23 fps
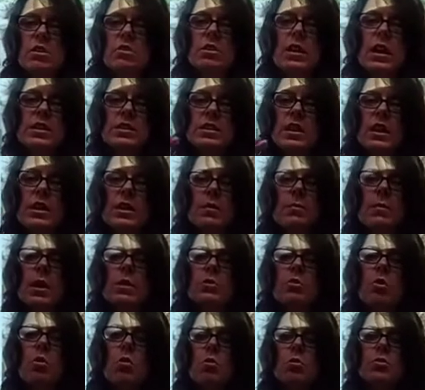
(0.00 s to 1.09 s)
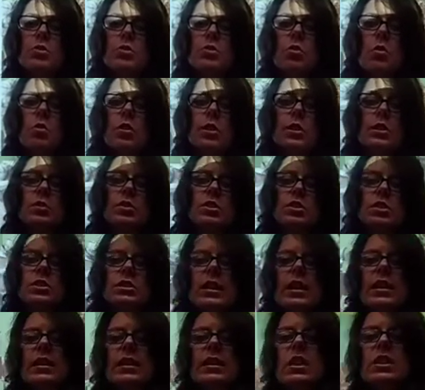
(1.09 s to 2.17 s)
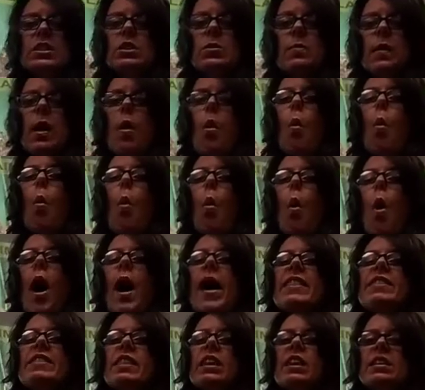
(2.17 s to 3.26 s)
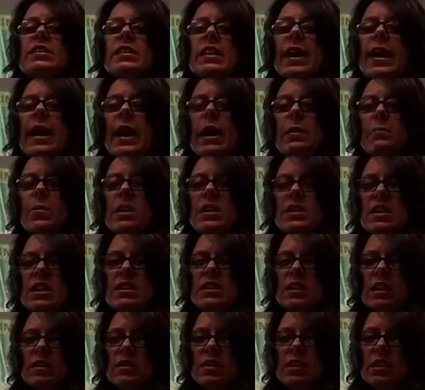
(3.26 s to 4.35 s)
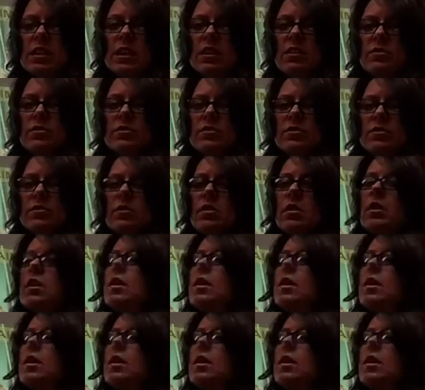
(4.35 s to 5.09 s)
You're not talking about the whole story. You're just telling us about one thing that happened and nothing else.